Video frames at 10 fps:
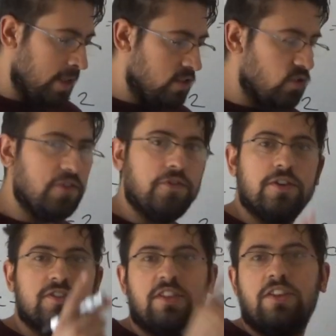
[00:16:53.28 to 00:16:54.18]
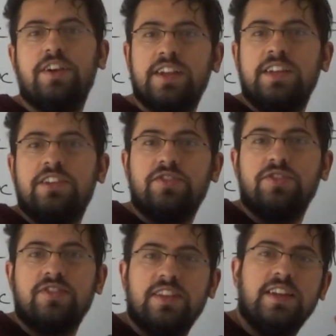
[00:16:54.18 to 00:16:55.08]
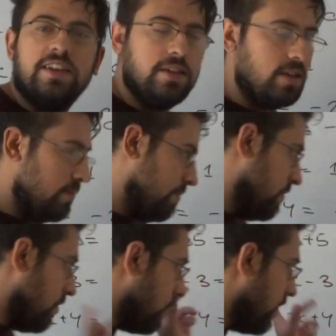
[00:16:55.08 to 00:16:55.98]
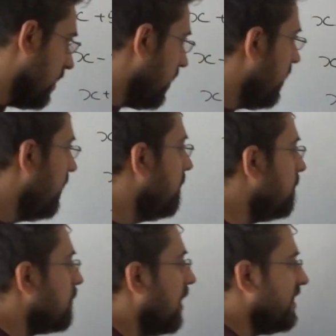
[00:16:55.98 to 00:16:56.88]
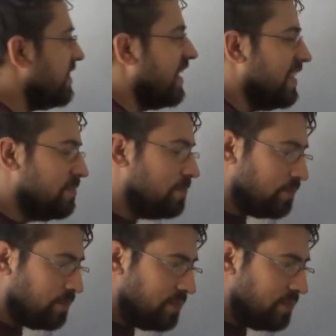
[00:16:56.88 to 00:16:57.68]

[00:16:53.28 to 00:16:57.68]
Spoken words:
So I first learned integers in India, okay? And then